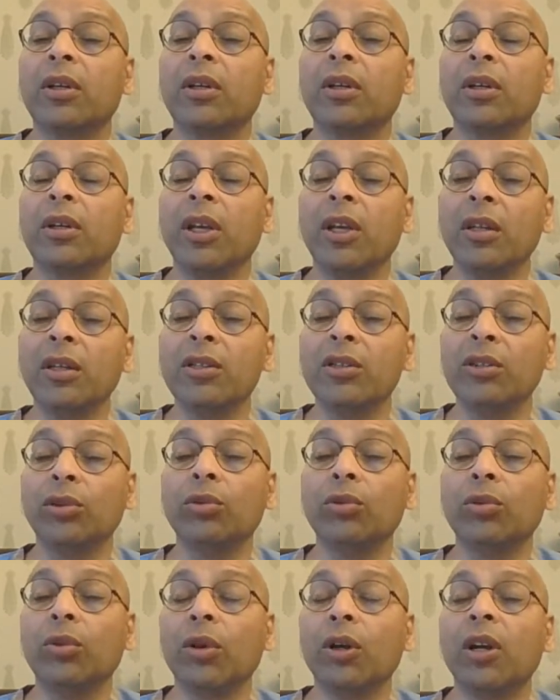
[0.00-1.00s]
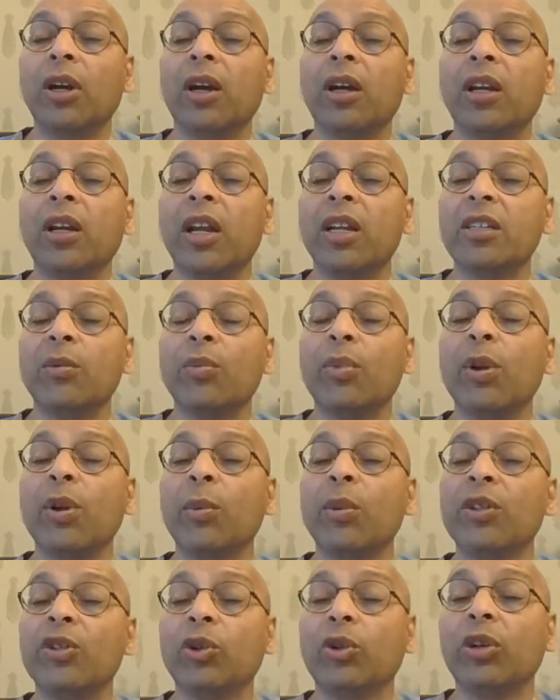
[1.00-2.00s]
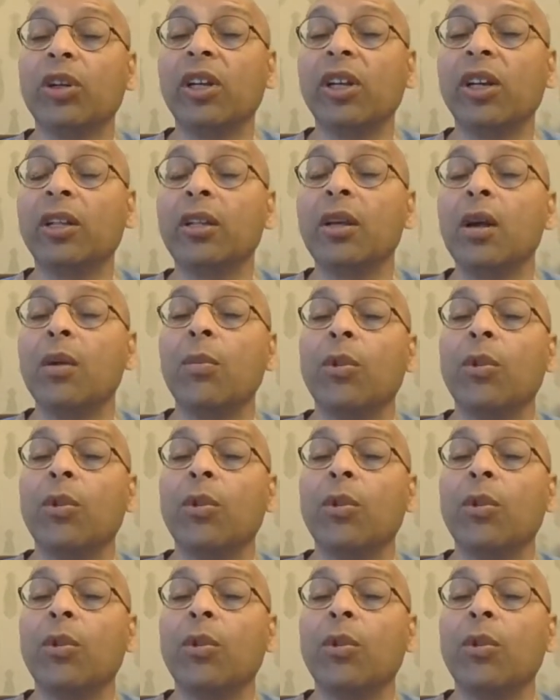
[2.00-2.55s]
kills you and has a premature death,